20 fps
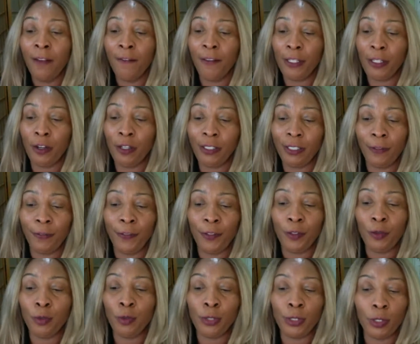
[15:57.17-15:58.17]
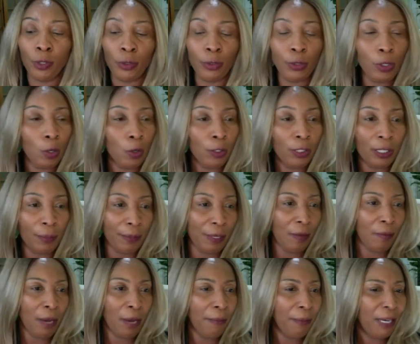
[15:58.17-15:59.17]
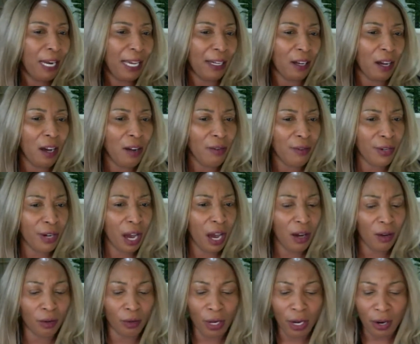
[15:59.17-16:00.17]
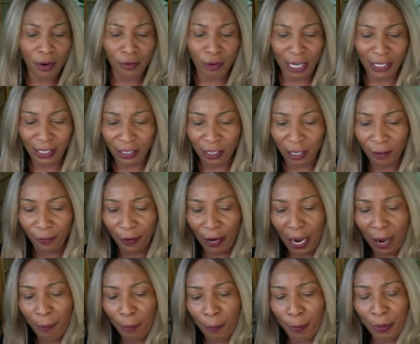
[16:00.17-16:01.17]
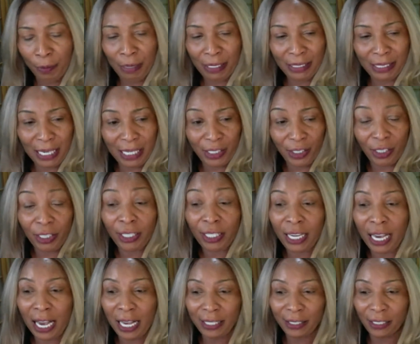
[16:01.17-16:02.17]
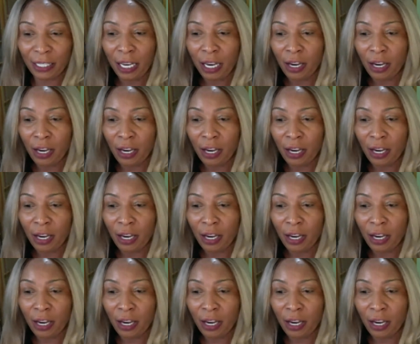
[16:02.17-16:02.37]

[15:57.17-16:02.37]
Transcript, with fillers: For those of you who don't know, some of you might be like, oh no, retinol for hyperpigmentation. Yes,